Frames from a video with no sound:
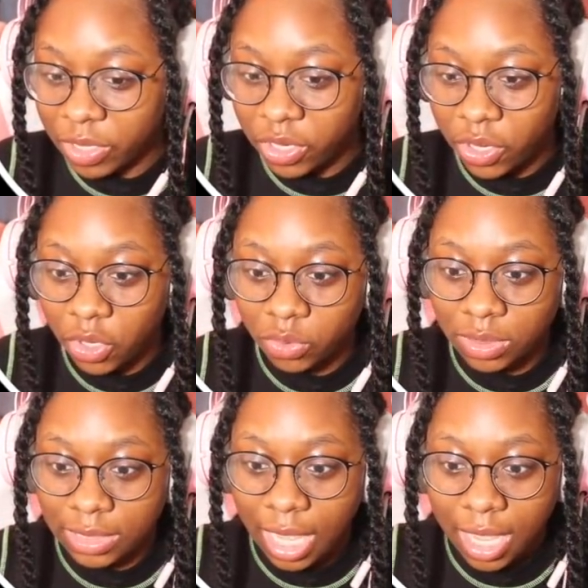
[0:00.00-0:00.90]
and no
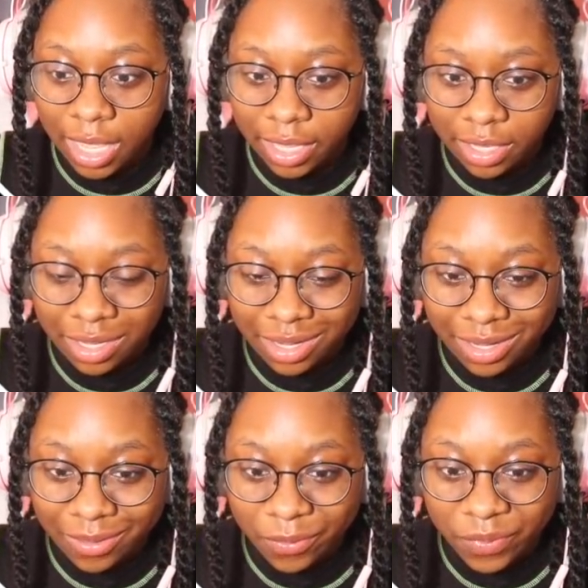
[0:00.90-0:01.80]
sign
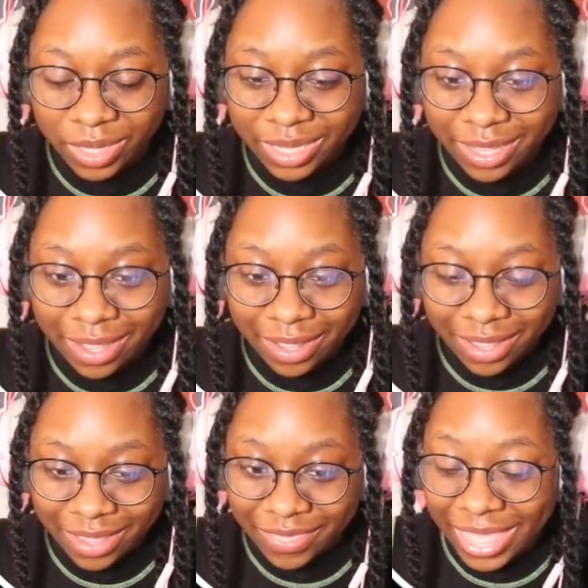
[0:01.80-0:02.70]
of
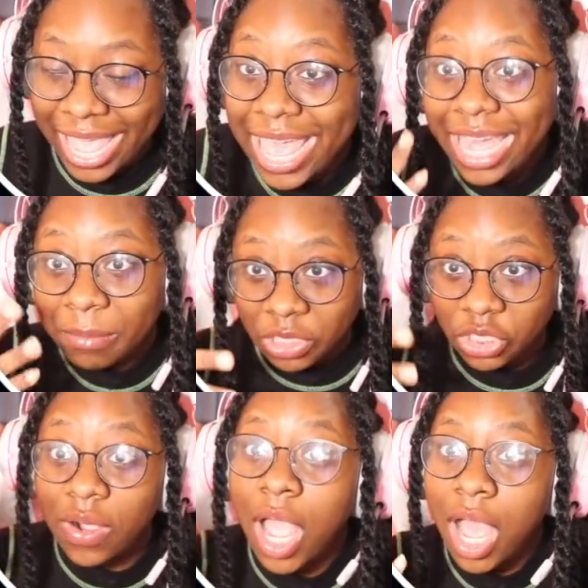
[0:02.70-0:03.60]
the
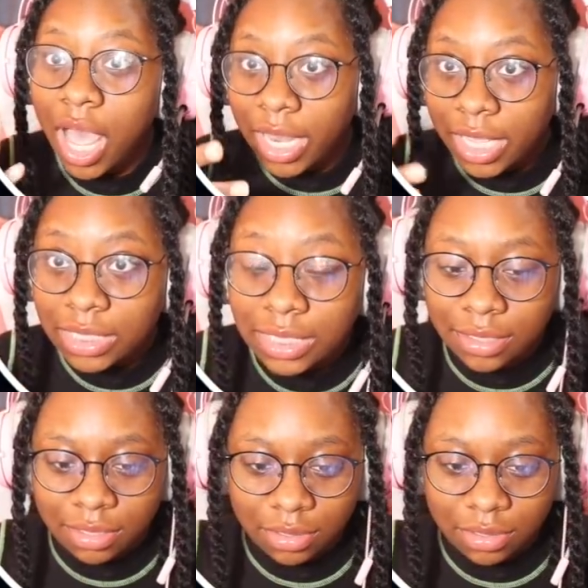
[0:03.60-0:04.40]
animatronics.